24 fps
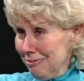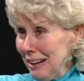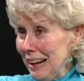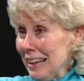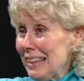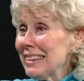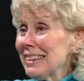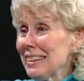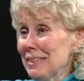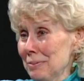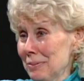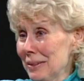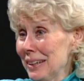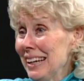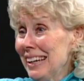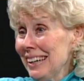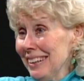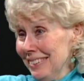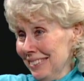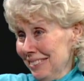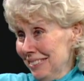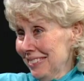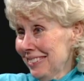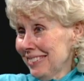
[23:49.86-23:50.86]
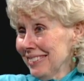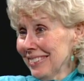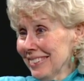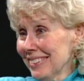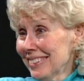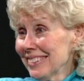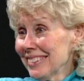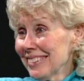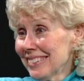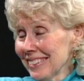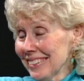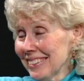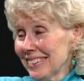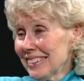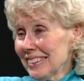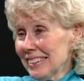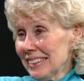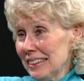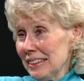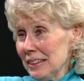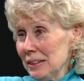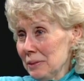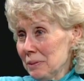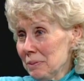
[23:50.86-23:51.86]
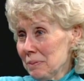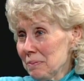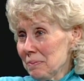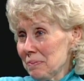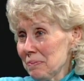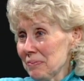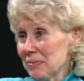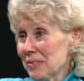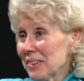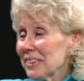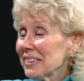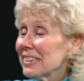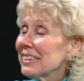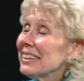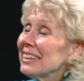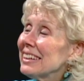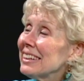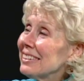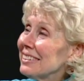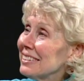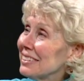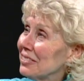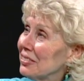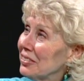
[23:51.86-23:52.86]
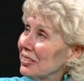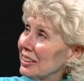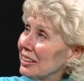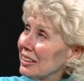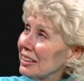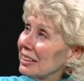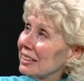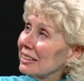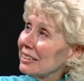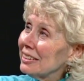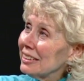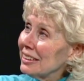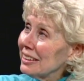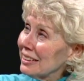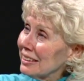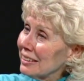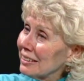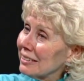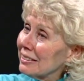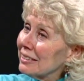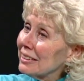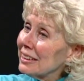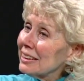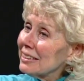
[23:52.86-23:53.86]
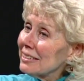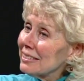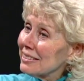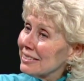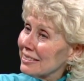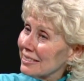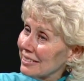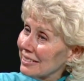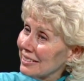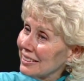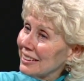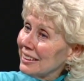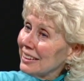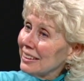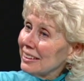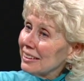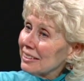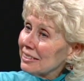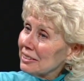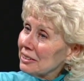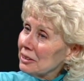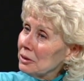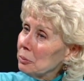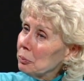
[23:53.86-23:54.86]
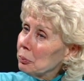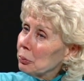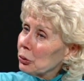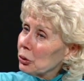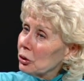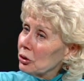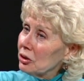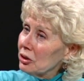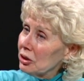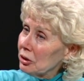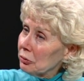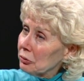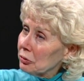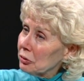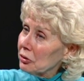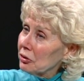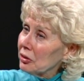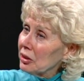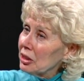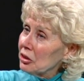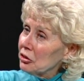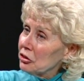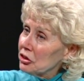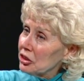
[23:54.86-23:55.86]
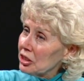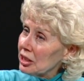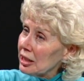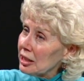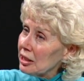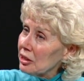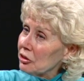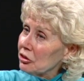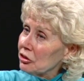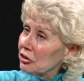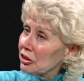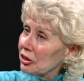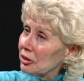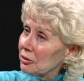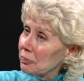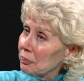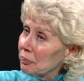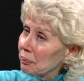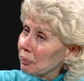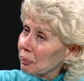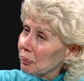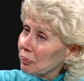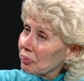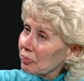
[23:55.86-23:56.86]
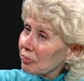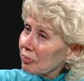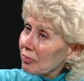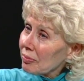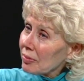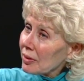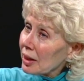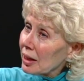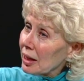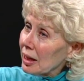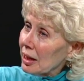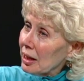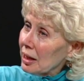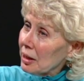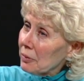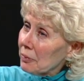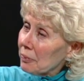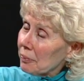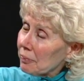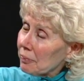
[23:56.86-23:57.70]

write them down. Right. Um, oh, that's very yeah. That's that's an important differentiation. And I do